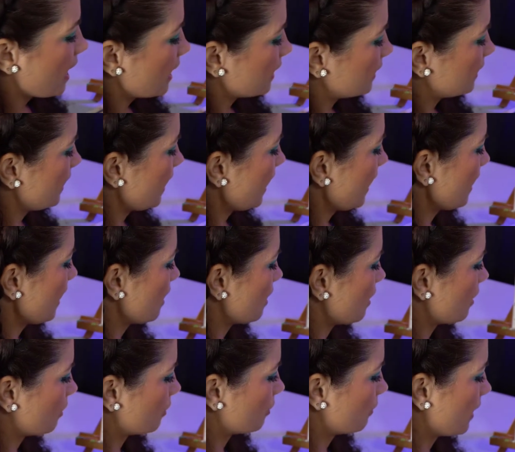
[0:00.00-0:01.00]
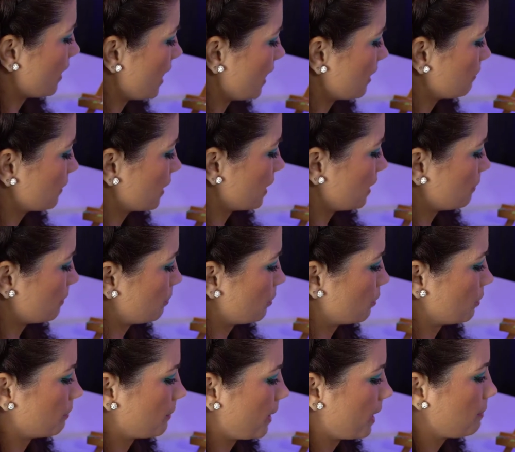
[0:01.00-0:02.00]
Now I'm gonna
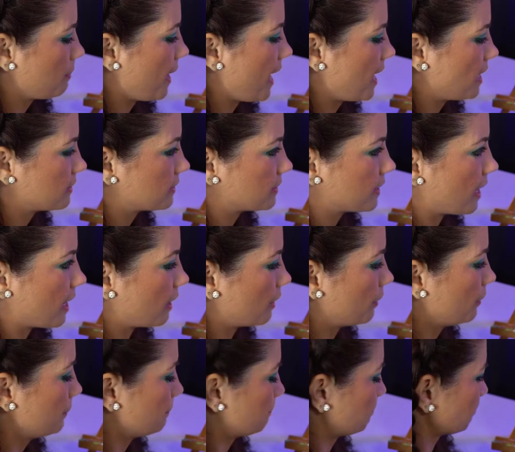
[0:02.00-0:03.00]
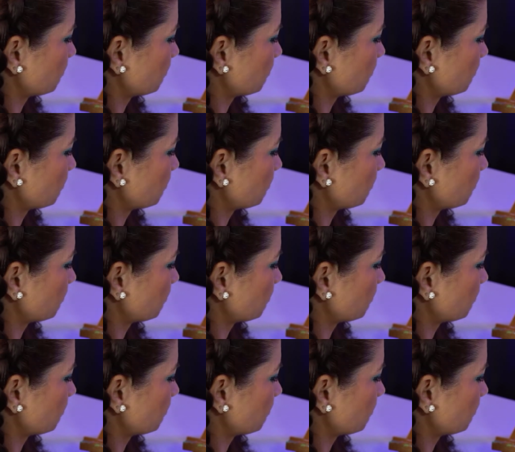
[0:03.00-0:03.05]
pull my paints out.